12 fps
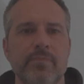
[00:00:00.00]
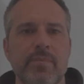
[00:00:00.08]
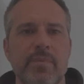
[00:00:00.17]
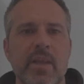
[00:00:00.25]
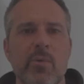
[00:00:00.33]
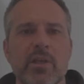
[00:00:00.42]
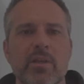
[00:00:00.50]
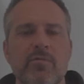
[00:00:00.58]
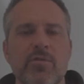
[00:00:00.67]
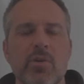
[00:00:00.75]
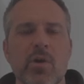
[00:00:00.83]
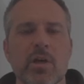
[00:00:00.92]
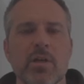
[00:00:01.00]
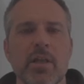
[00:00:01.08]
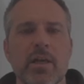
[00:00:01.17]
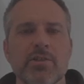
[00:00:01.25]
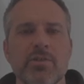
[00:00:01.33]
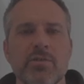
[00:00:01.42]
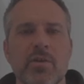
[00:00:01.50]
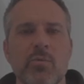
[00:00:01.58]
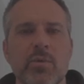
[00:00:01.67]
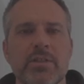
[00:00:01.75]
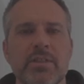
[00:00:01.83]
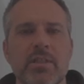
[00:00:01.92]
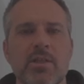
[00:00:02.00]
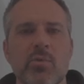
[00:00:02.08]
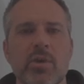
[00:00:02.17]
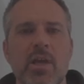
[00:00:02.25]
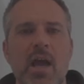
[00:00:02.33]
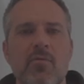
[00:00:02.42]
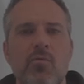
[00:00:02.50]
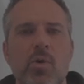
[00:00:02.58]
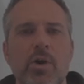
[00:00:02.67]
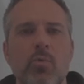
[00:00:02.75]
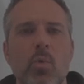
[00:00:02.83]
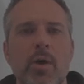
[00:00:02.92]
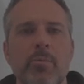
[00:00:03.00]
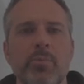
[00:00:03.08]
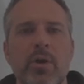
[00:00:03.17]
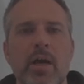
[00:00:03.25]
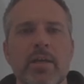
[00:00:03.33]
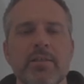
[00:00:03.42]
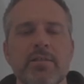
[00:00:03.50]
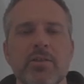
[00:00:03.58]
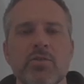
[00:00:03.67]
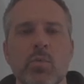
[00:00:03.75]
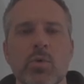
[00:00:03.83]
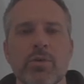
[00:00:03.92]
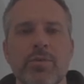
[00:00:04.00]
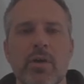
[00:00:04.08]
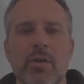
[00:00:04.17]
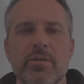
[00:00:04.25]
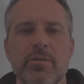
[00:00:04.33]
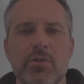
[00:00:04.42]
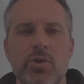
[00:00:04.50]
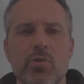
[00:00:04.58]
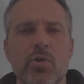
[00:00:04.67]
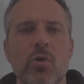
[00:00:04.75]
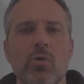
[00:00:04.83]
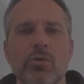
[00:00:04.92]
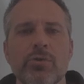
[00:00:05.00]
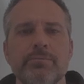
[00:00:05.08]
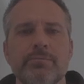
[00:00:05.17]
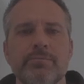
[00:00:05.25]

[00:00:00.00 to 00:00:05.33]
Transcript: Now we can view our collection and we see that we have won one prize that's worth 2 gold.